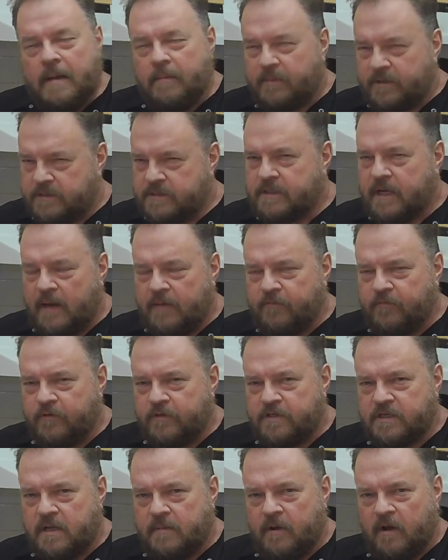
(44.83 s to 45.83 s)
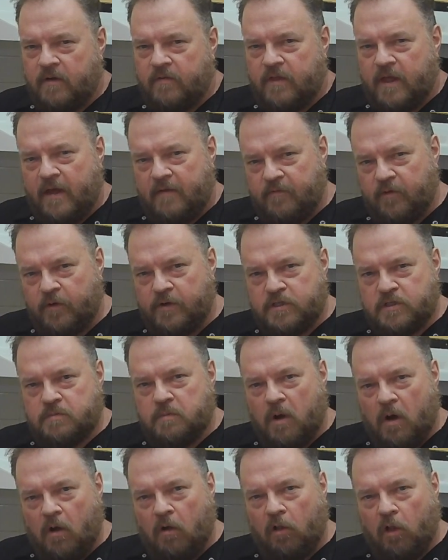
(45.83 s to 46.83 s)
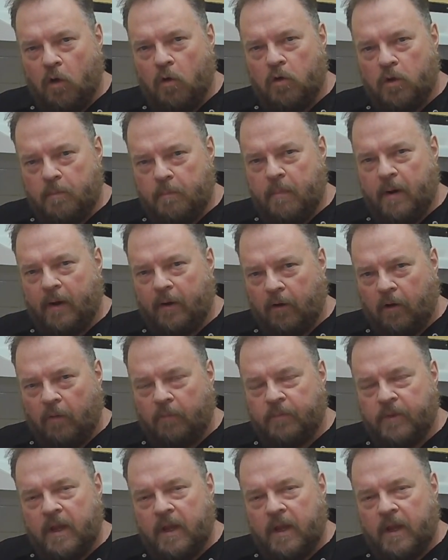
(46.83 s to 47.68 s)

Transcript: but it's time for it to come out of that very small oak barrel.